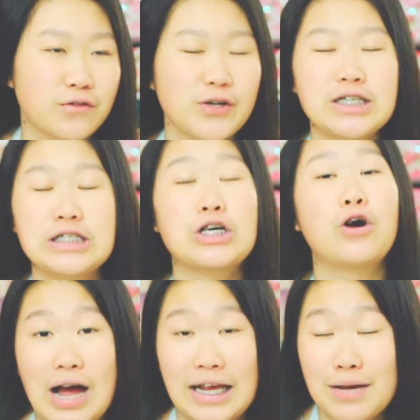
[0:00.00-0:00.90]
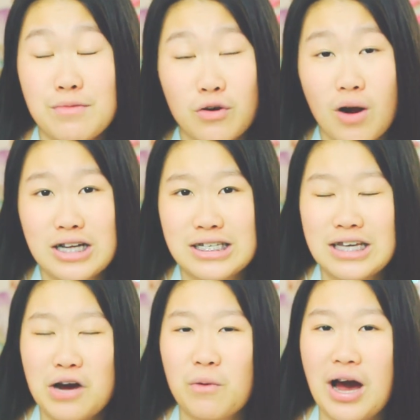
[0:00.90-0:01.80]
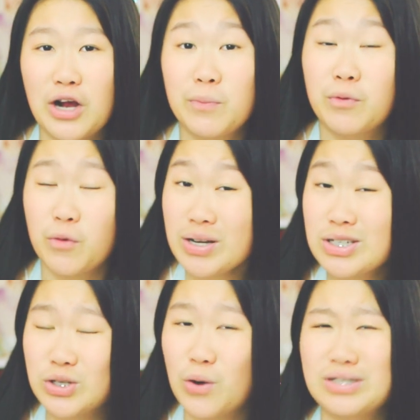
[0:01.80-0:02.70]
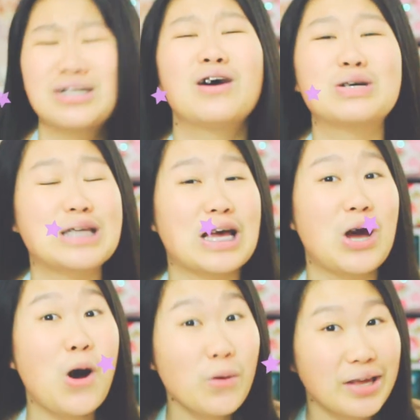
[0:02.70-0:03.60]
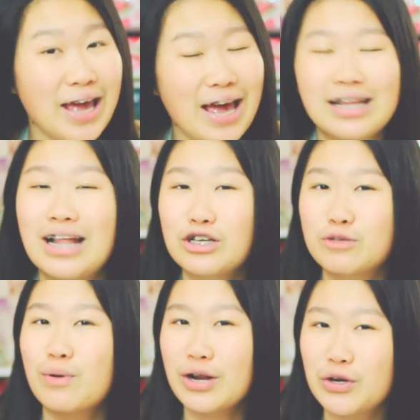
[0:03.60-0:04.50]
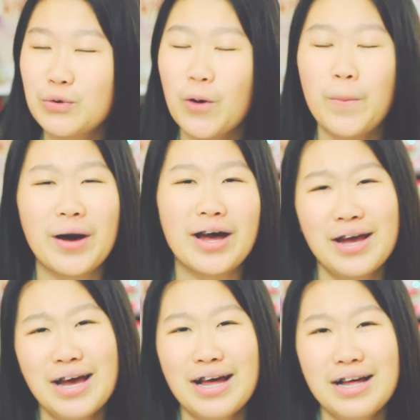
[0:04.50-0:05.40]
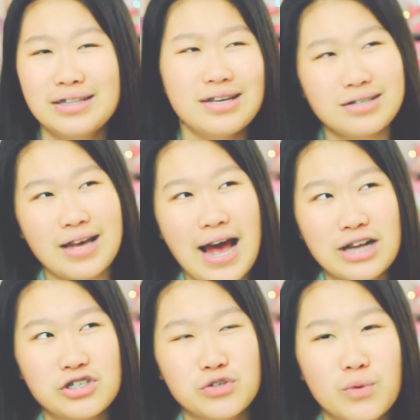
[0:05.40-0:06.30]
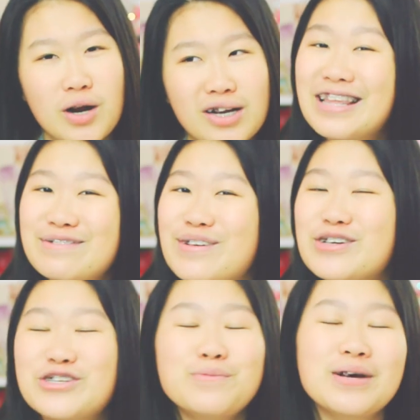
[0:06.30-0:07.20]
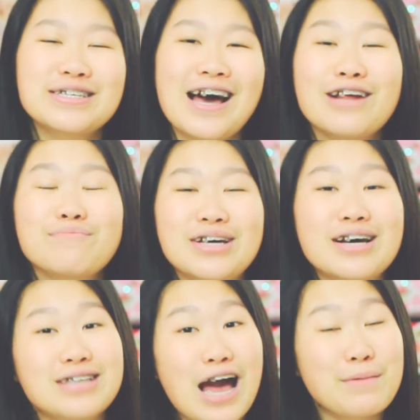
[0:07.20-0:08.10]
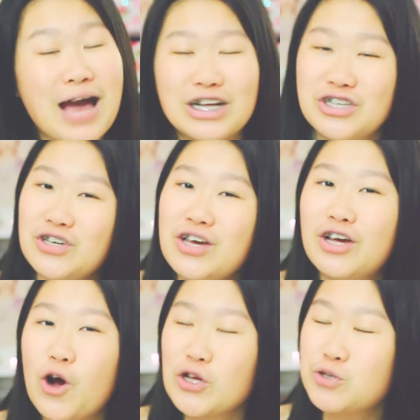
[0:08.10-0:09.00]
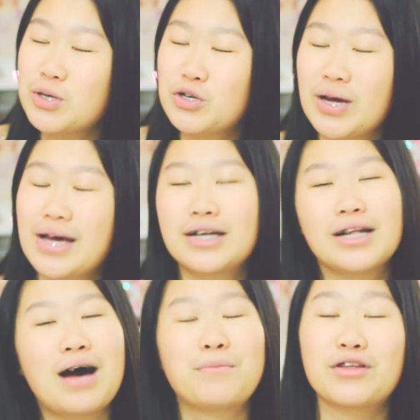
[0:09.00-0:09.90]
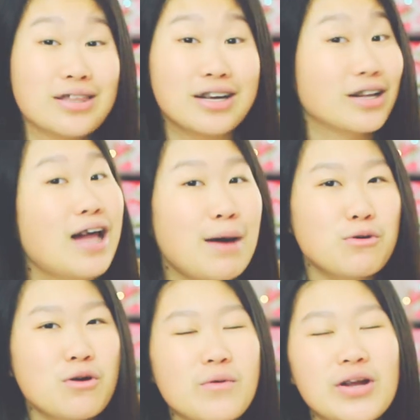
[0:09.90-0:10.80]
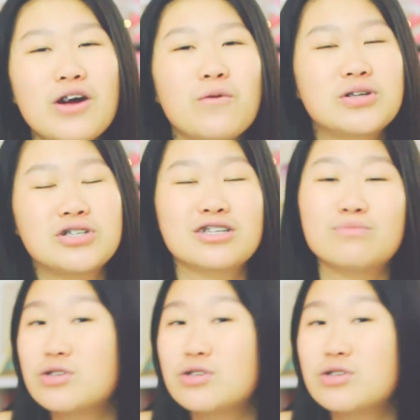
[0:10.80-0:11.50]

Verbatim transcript: a few days ago. I came across DIY crystals and I was like, okay, that looks pretty cool, but does it actually work? This video is super exciting because I'm actually going to be doing a collab with the Coolkid winner, which is